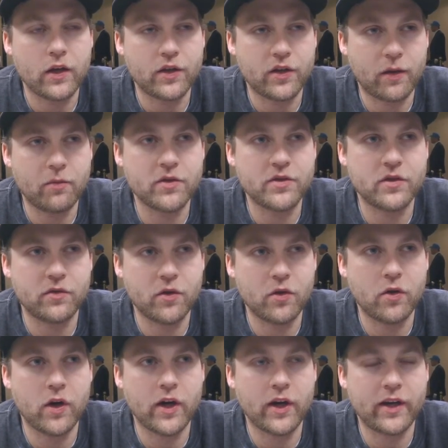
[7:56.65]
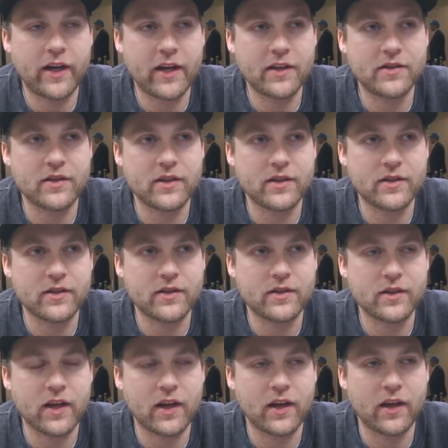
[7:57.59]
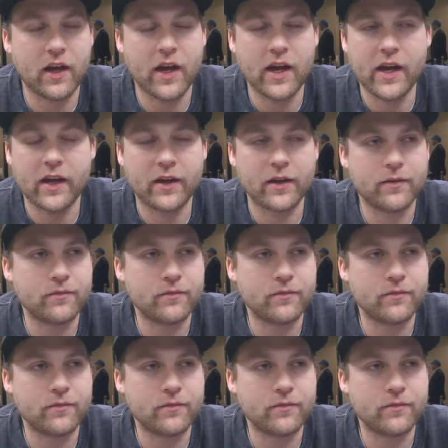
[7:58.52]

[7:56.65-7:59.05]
Double Zorua gets us in like